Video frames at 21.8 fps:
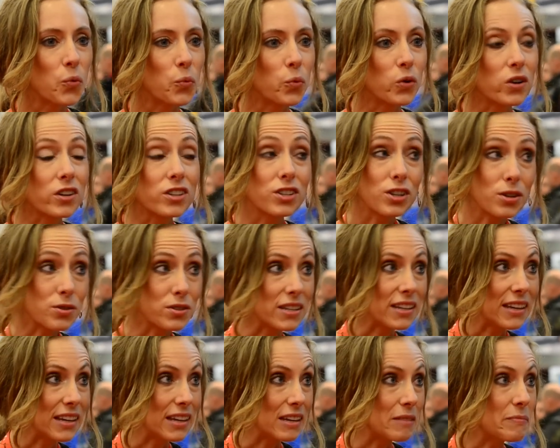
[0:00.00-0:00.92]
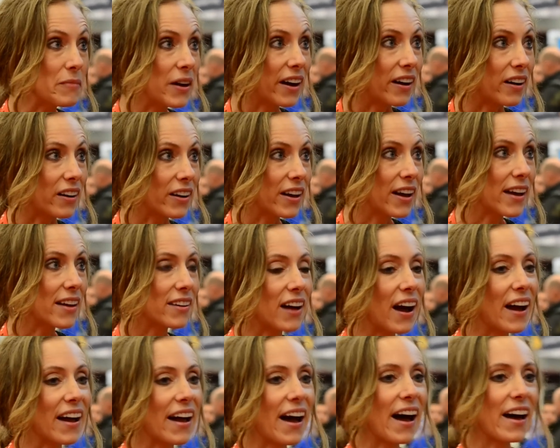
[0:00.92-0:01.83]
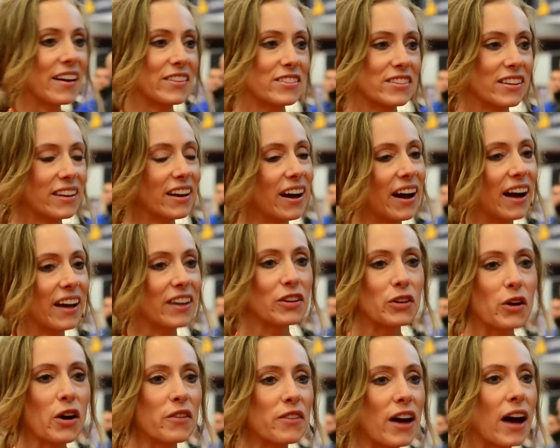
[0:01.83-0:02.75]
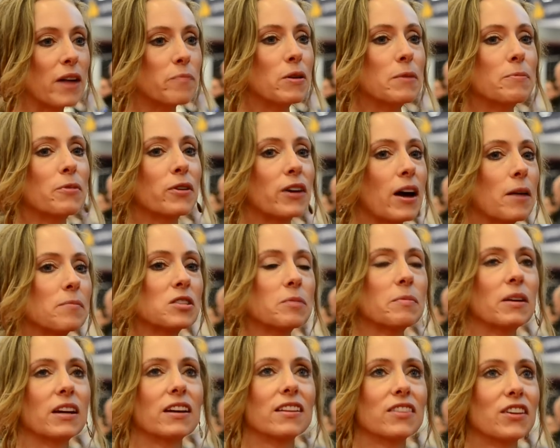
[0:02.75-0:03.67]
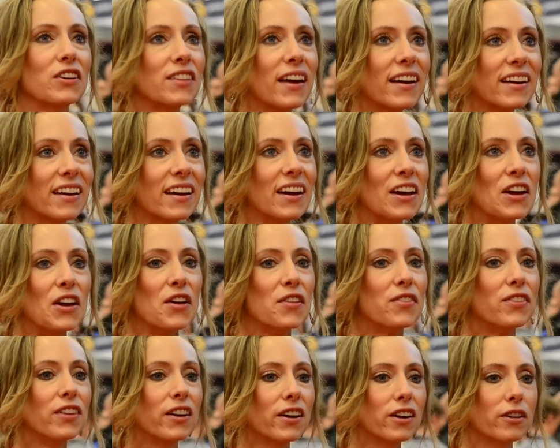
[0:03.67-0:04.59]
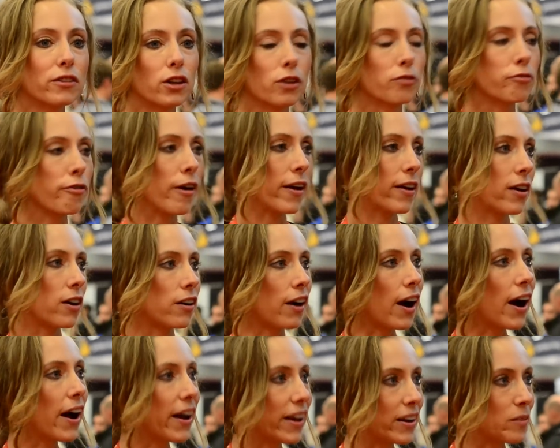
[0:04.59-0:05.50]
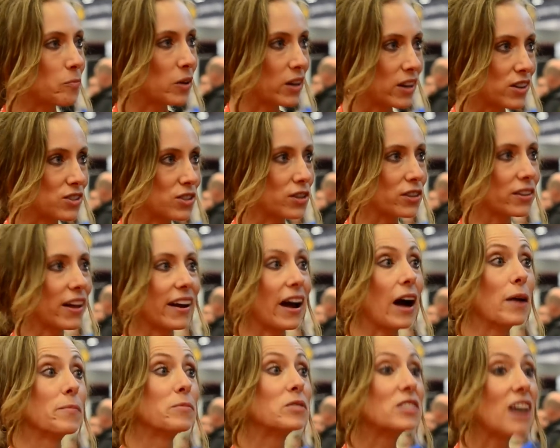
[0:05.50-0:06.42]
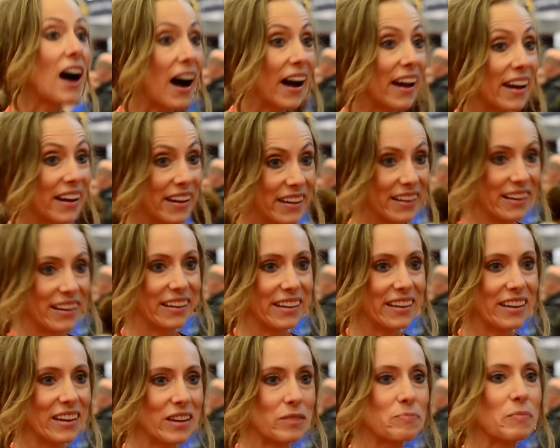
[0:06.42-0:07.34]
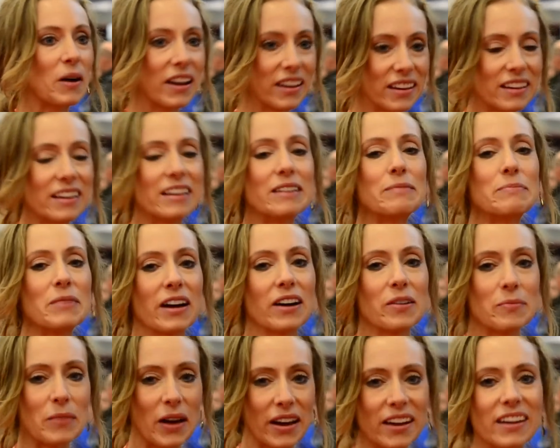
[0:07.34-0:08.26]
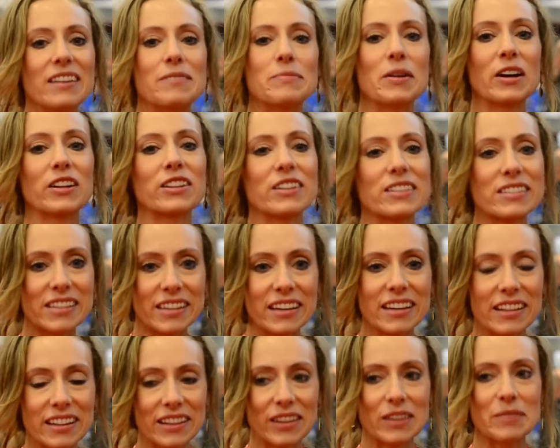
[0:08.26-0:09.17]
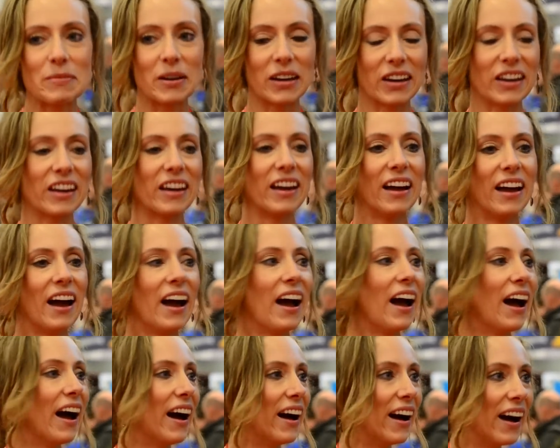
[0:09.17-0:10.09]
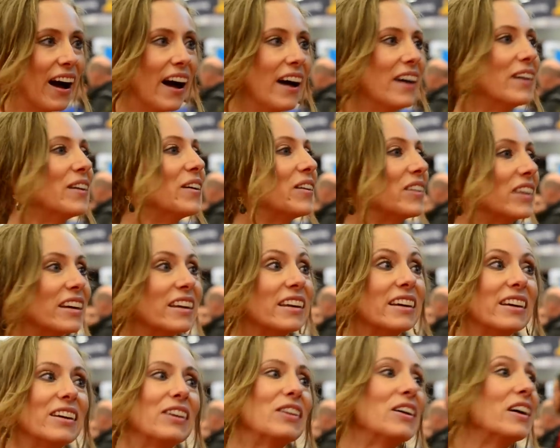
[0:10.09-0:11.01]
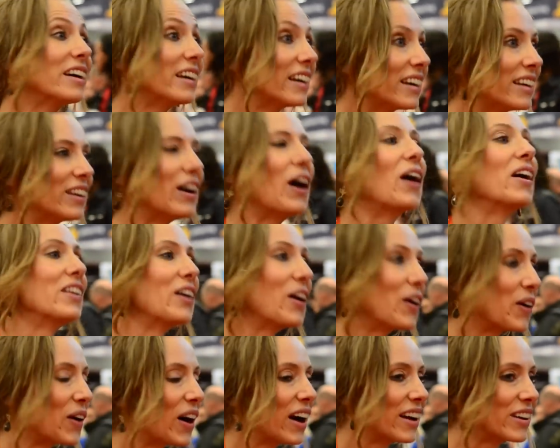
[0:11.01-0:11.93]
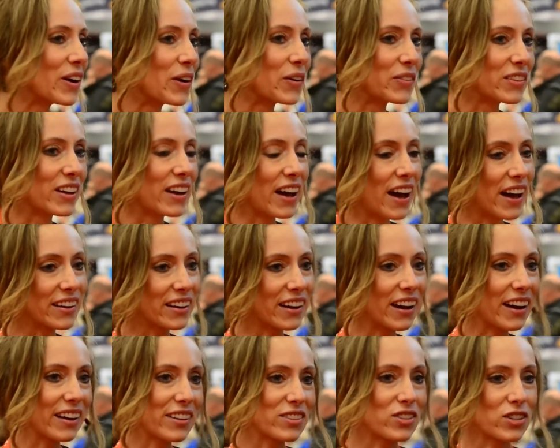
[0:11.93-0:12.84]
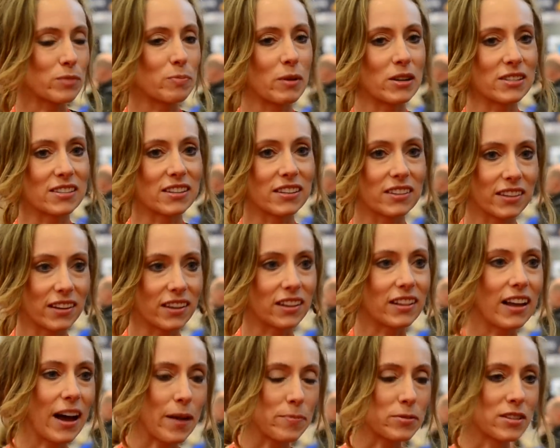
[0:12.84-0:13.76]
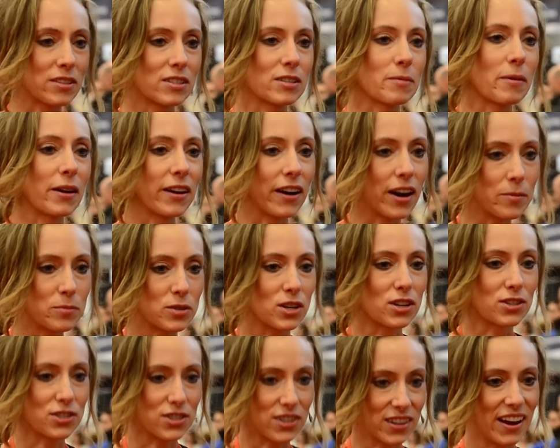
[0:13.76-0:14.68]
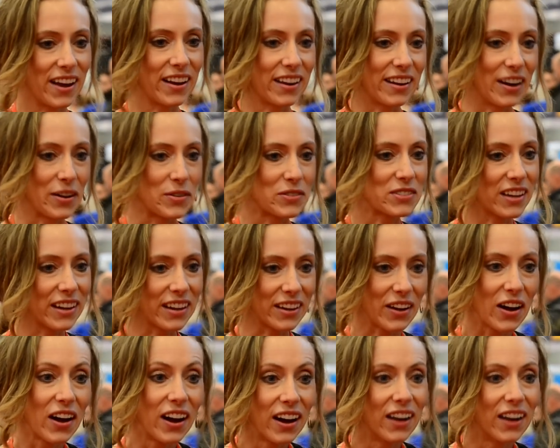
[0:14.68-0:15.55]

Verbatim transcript: we're using email. And I had, I, you know, I've had people come to me and they're like, they're they're fake crying because they're like, I'm dying in my email. My email is killing me. No, I know that pain. That's real crying. That's not. It, I know. I know. That I had a guy just basically collapse into my arms yesterday, and I was like,